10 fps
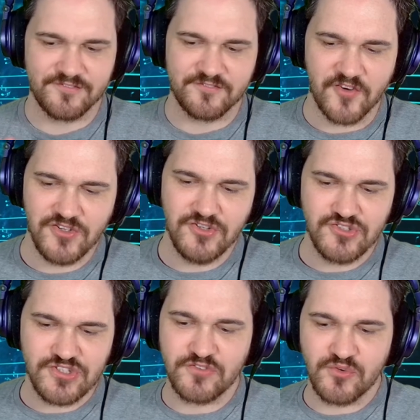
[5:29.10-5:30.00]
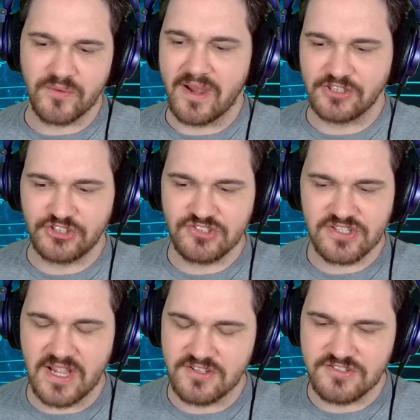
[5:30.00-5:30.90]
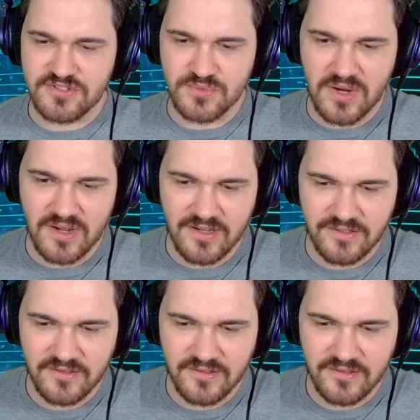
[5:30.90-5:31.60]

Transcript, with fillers: fun use of crashes against the ride.